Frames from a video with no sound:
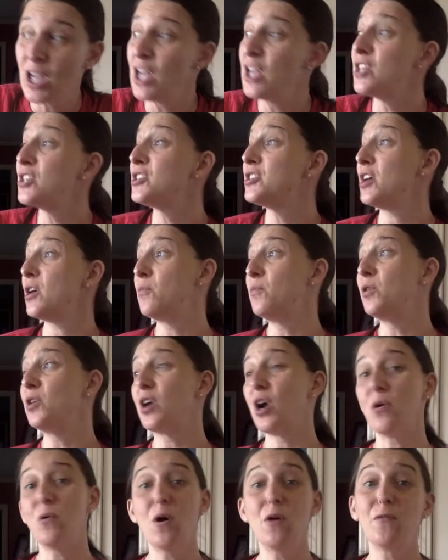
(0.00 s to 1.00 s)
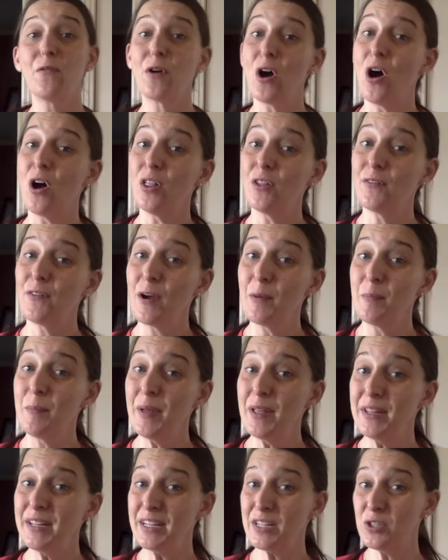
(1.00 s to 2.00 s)
So we'll go over all of our
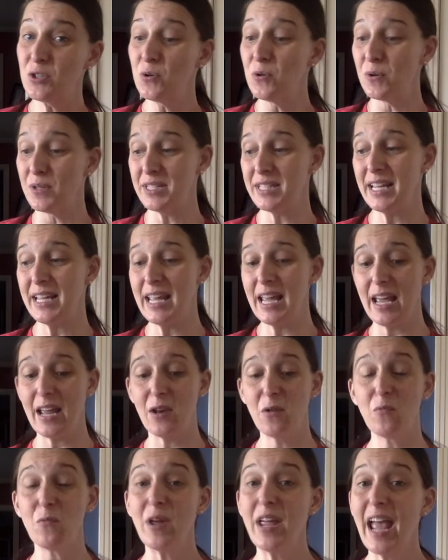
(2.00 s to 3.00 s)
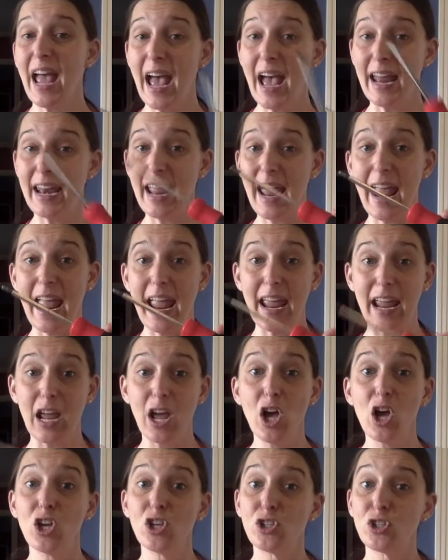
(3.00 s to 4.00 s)
building tools again. We had a
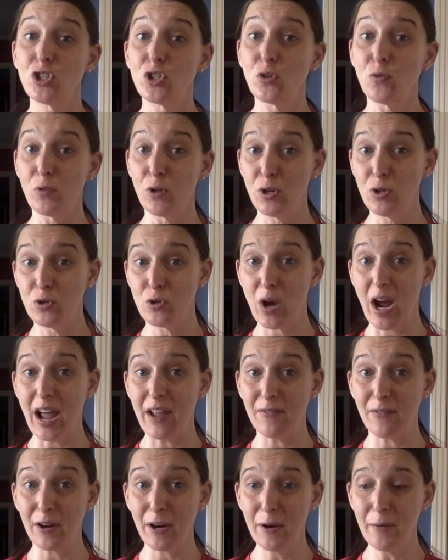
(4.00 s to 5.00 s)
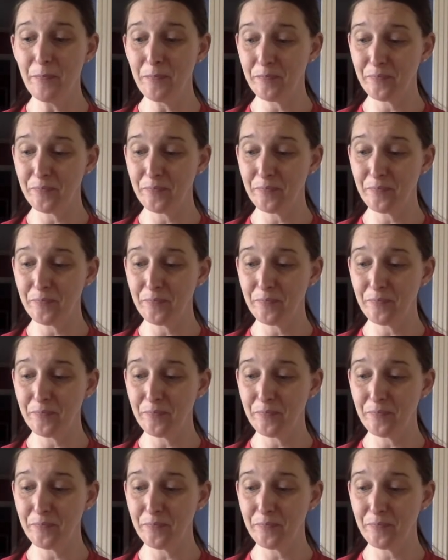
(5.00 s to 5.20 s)
screwdriver,